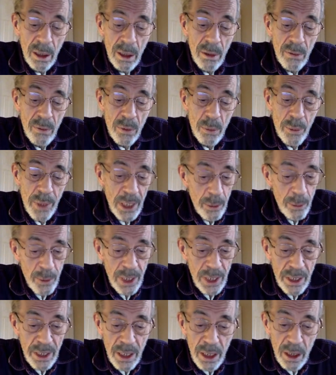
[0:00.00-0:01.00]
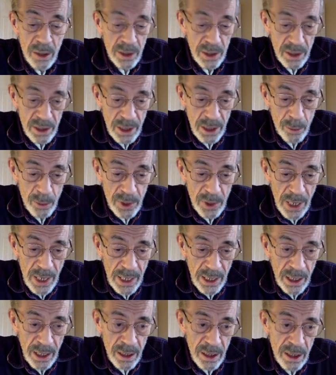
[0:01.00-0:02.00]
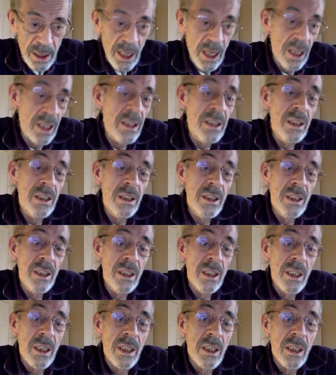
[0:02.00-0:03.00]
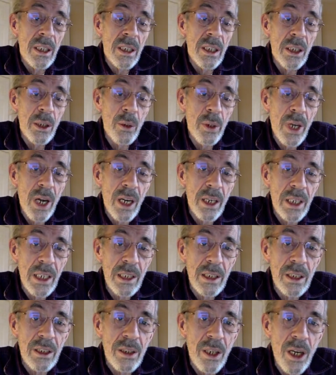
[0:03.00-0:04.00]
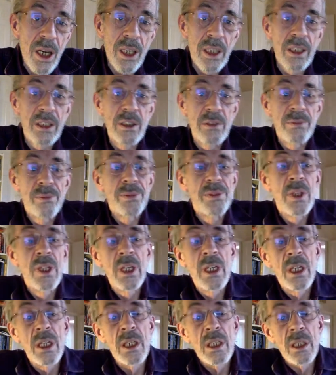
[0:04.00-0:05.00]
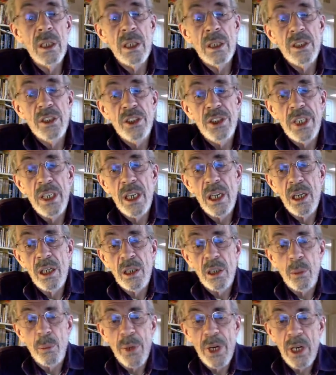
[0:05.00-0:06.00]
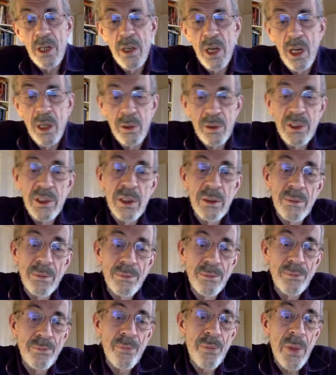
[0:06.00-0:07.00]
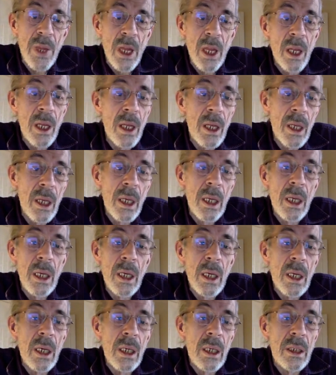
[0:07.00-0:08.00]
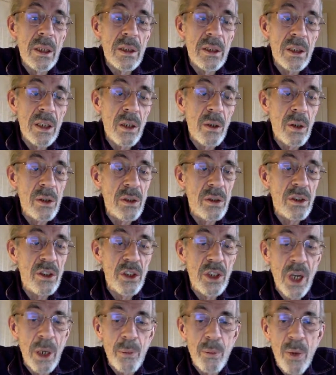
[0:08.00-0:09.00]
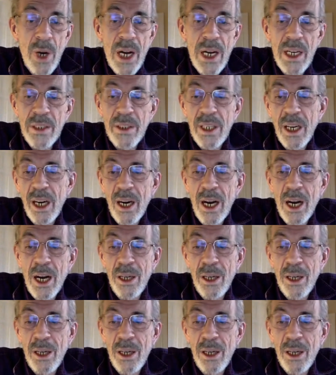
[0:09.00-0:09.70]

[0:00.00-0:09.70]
for many, many years, it seems like. And here we are getting to talk and share and compare notes. So jump right in there.